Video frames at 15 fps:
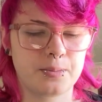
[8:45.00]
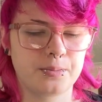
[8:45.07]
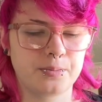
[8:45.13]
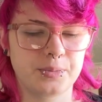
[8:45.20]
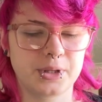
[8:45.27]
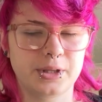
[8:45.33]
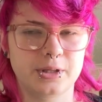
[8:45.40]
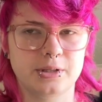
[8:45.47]

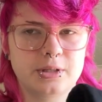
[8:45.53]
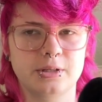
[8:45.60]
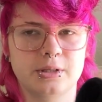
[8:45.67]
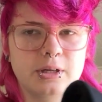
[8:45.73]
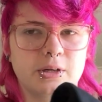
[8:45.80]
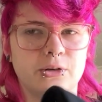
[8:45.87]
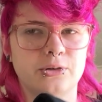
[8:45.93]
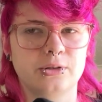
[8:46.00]
But this is
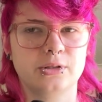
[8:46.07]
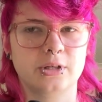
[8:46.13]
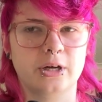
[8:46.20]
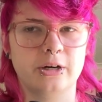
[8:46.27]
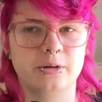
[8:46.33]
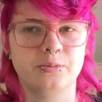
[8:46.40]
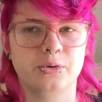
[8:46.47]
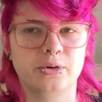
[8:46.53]
like a good
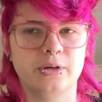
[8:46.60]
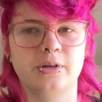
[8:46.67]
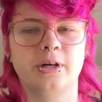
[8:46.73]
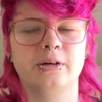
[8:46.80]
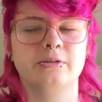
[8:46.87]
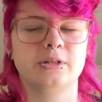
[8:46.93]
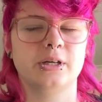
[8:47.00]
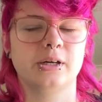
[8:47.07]
starting point
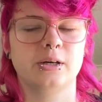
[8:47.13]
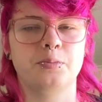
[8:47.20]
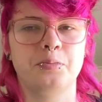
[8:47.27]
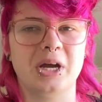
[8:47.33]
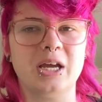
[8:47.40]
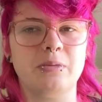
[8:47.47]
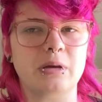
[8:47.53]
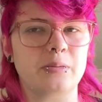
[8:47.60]
as like a
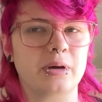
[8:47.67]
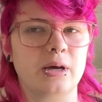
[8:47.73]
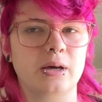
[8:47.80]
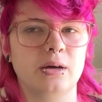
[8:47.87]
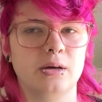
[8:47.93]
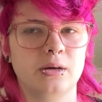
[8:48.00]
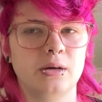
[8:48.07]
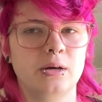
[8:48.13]
baby pair,
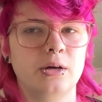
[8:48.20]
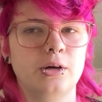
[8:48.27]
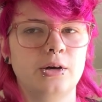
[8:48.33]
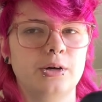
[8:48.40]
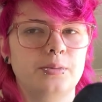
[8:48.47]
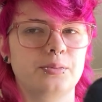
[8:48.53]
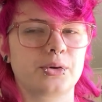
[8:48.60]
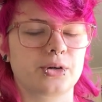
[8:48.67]

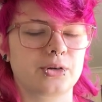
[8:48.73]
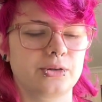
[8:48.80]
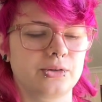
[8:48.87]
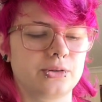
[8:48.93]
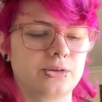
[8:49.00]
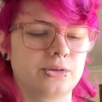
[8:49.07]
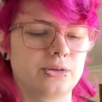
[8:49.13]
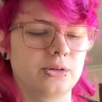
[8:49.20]

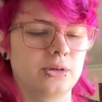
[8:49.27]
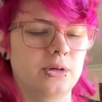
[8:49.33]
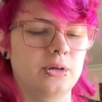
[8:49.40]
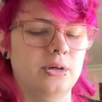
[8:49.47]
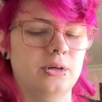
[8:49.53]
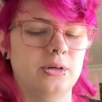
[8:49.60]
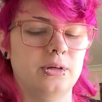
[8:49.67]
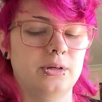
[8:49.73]
because
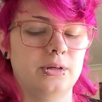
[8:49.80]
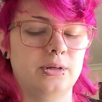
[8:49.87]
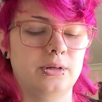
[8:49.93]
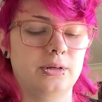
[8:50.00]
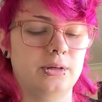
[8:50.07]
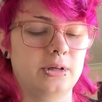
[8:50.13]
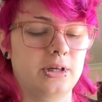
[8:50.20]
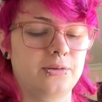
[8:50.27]

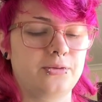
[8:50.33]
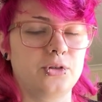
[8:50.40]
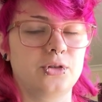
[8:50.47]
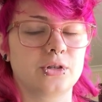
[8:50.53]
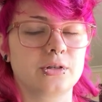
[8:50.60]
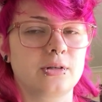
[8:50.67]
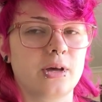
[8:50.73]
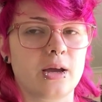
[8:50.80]
if you
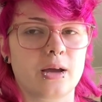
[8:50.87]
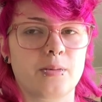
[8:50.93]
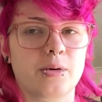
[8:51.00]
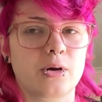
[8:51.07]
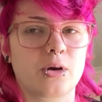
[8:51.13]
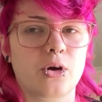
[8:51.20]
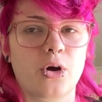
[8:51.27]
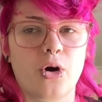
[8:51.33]
just like
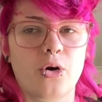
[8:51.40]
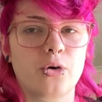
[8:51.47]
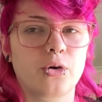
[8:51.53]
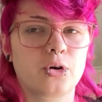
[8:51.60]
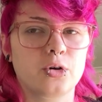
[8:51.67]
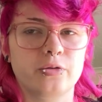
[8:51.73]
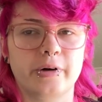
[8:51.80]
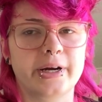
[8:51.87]
go
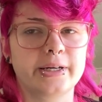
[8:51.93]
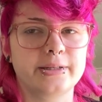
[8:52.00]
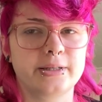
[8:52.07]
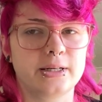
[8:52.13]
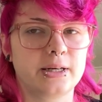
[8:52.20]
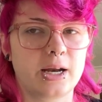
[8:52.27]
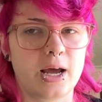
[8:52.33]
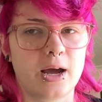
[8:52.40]
crazy
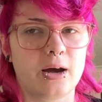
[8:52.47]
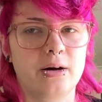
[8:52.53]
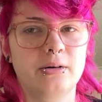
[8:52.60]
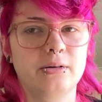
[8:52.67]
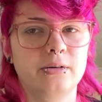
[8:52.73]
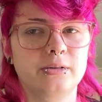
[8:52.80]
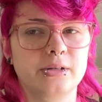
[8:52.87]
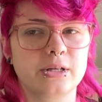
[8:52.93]
now,
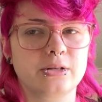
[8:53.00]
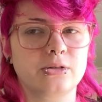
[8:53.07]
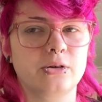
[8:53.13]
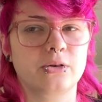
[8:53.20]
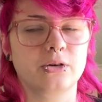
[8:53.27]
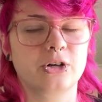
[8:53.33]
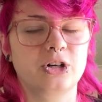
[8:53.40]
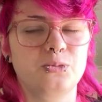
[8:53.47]
there's
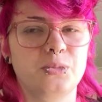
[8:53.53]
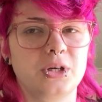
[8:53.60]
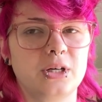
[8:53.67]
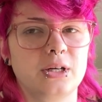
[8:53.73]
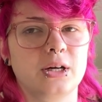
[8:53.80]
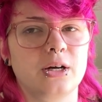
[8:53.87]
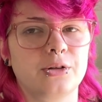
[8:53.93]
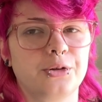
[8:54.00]
not gonna be
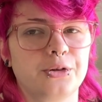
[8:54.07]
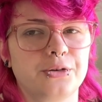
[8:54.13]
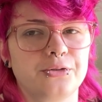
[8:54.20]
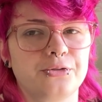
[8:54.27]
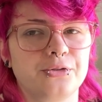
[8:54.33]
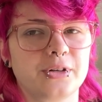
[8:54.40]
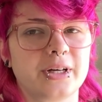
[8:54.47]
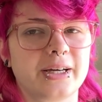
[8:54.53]
a lot
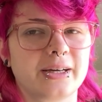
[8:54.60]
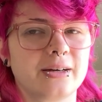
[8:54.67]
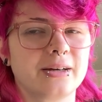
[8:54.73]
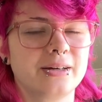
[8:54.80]
of like